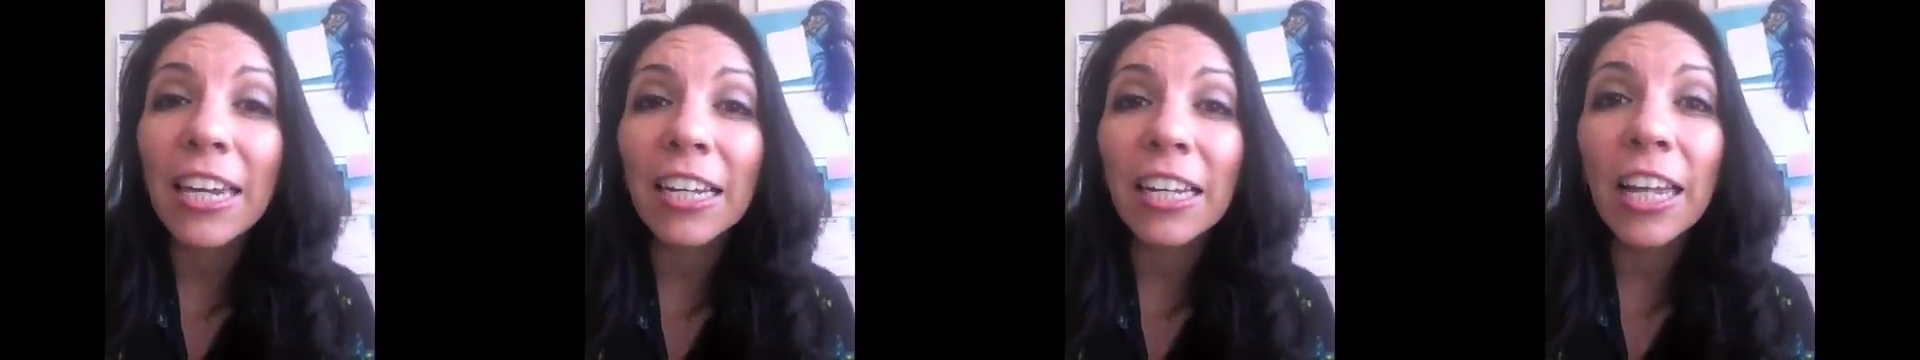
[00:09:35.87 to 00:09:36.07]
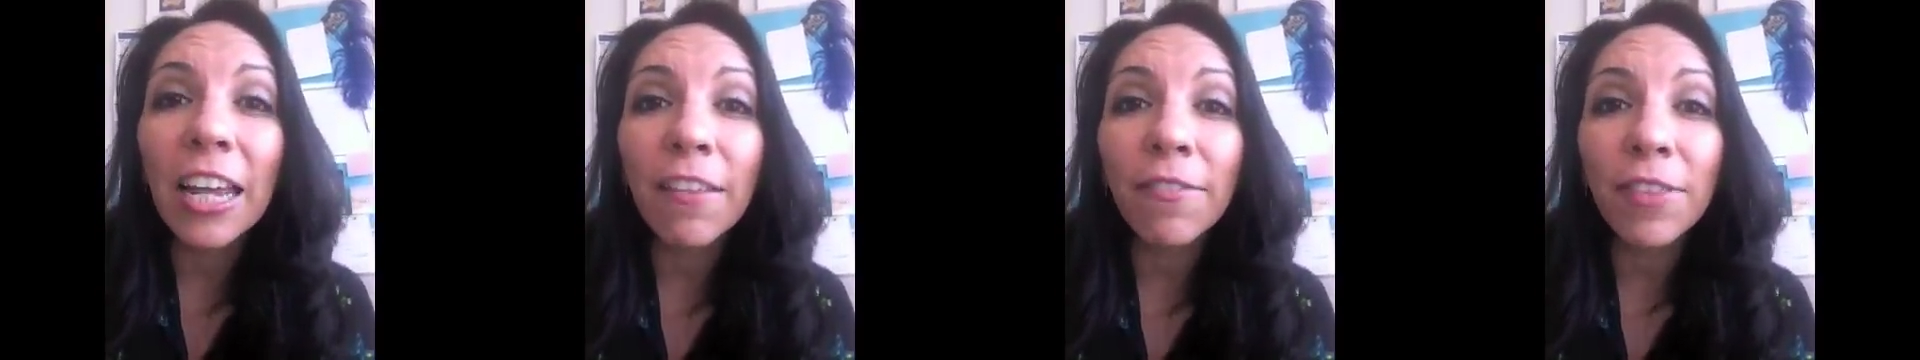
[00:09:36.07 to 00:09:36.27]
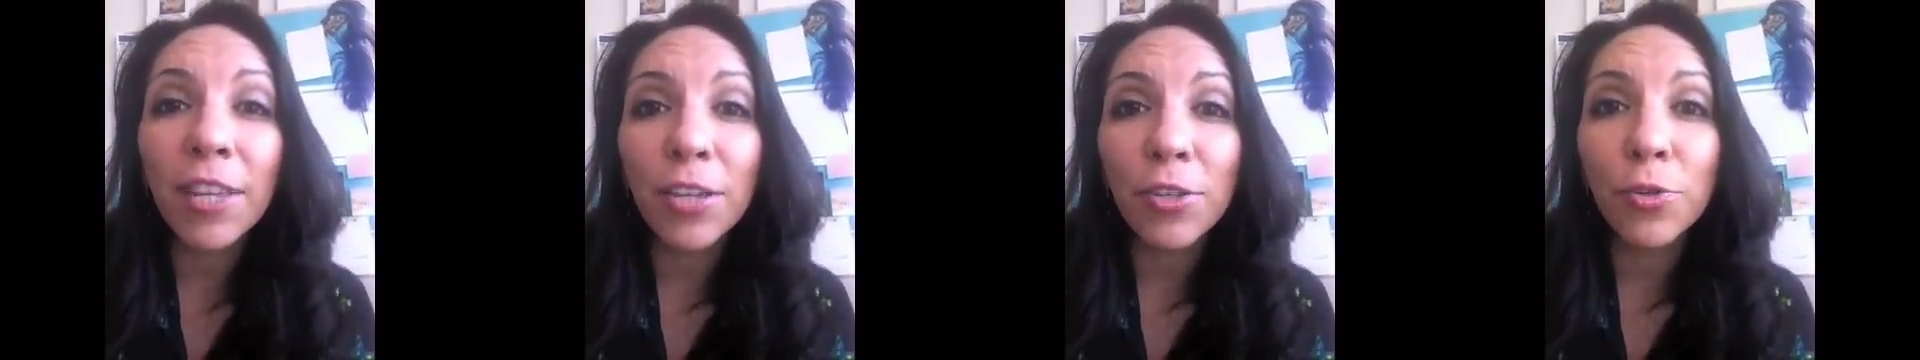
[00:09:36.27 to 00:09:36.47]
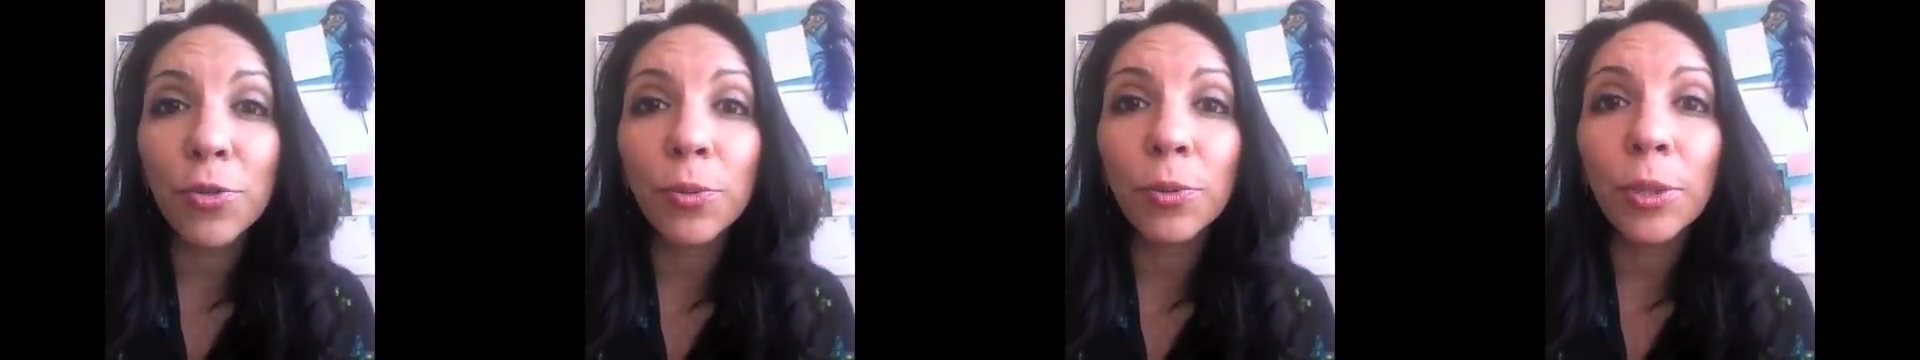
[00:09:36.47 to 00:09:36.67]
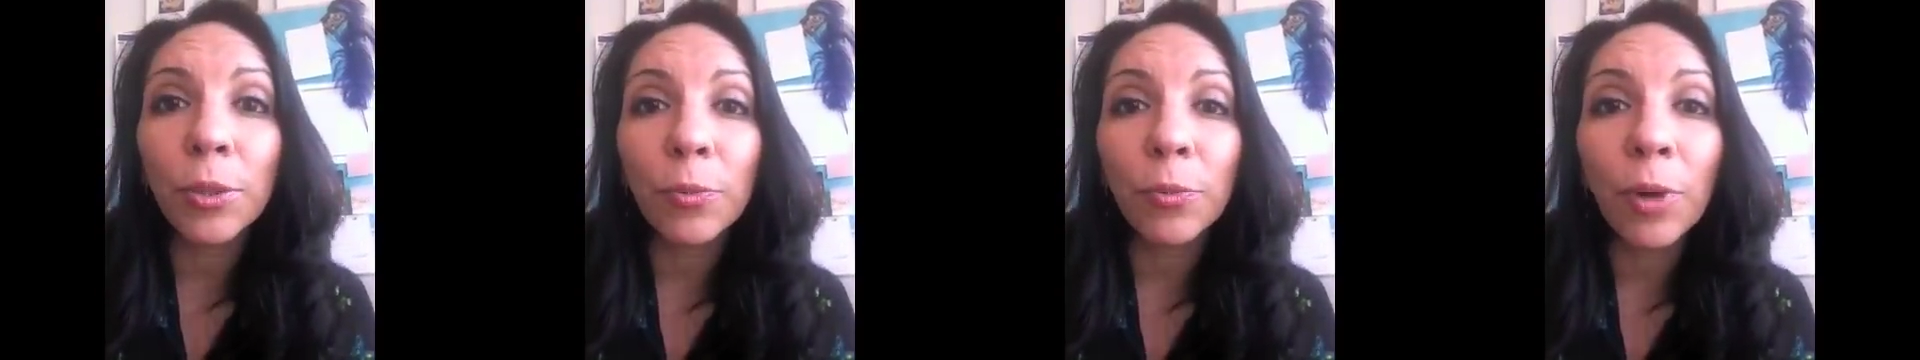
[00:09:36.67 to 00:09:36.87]
a life that
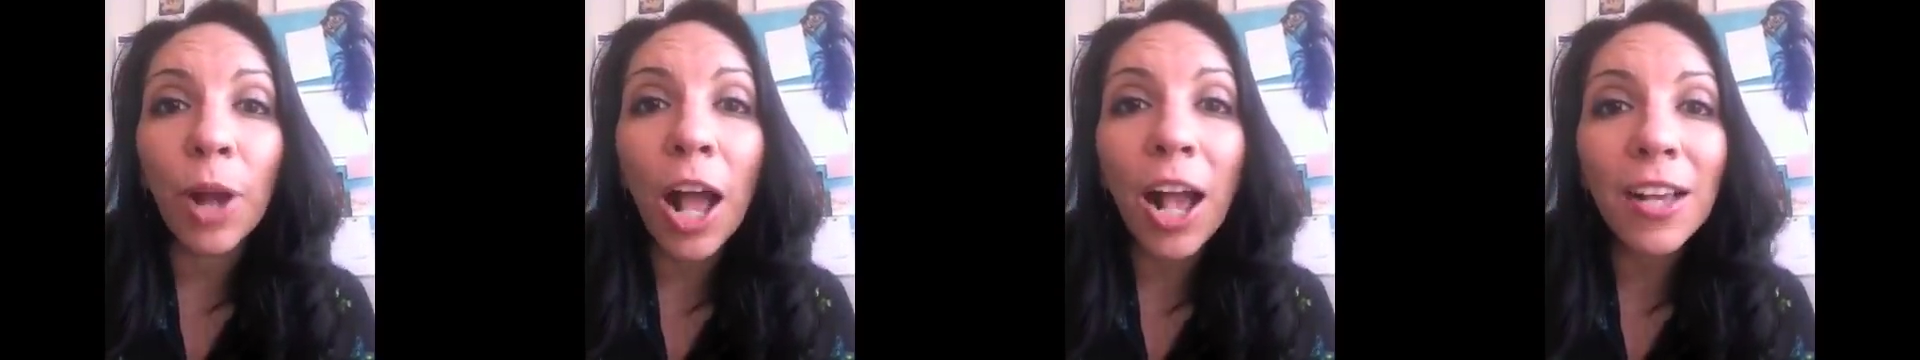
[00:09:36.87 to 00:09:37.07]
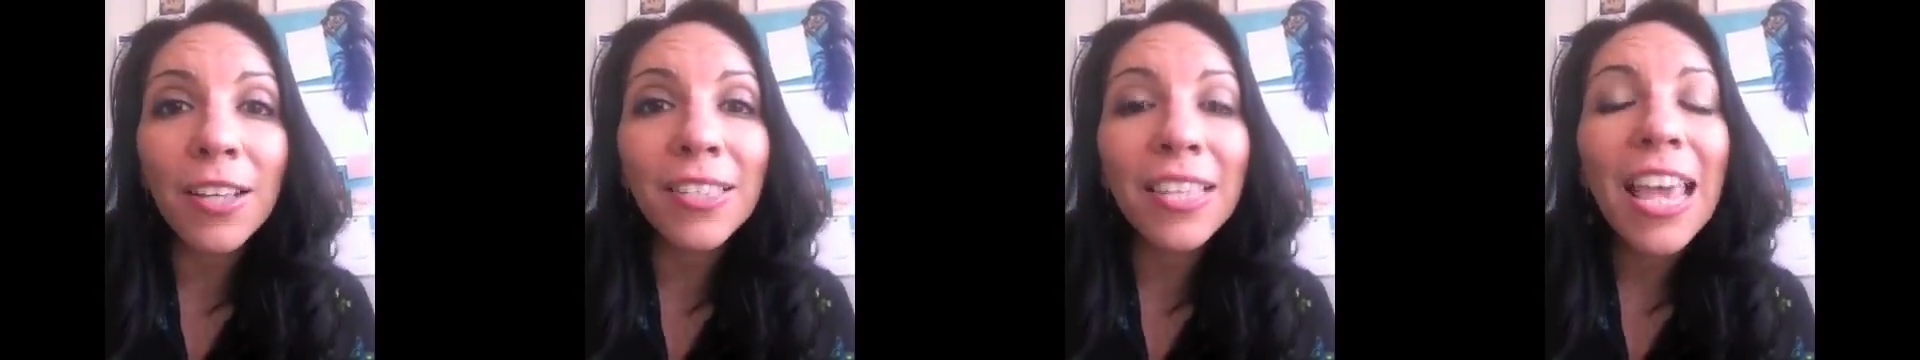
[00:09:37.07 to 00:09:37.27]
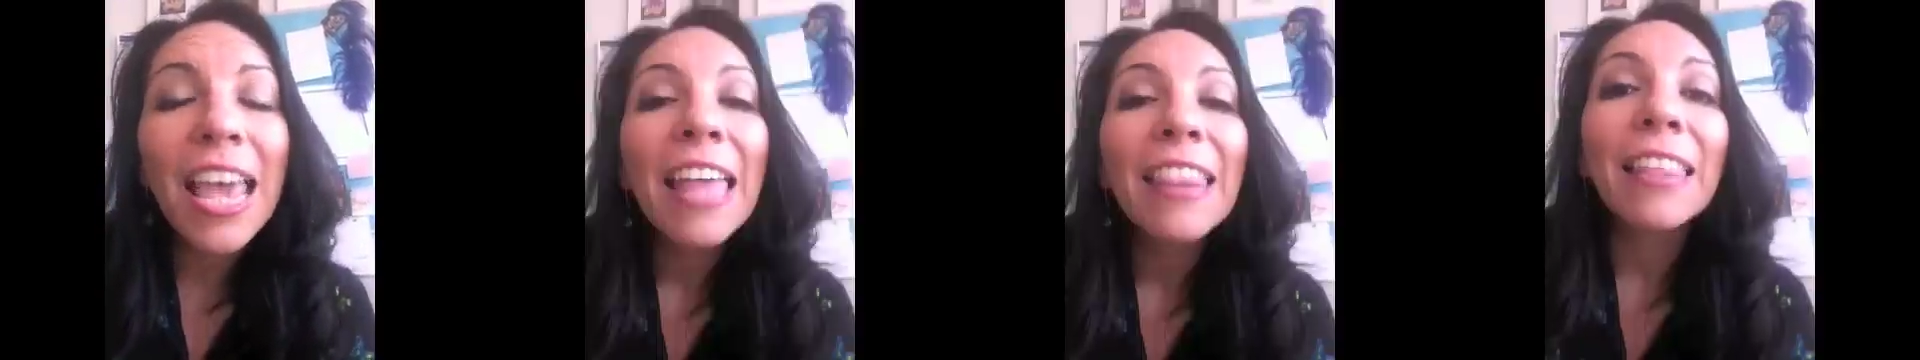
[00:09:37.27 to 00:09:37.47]
truly rocks,